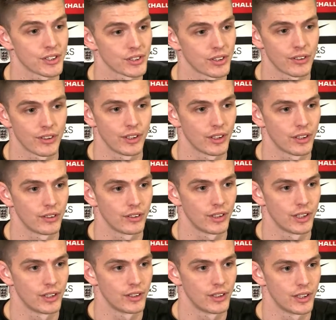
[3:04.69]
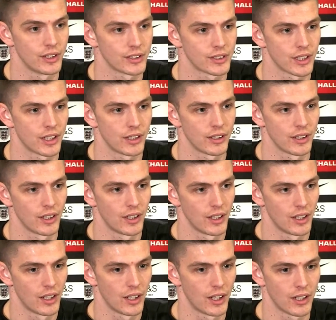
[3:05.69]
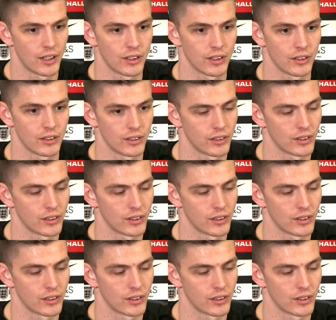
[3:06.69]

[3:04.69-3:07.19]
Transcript: Sorry, each day, and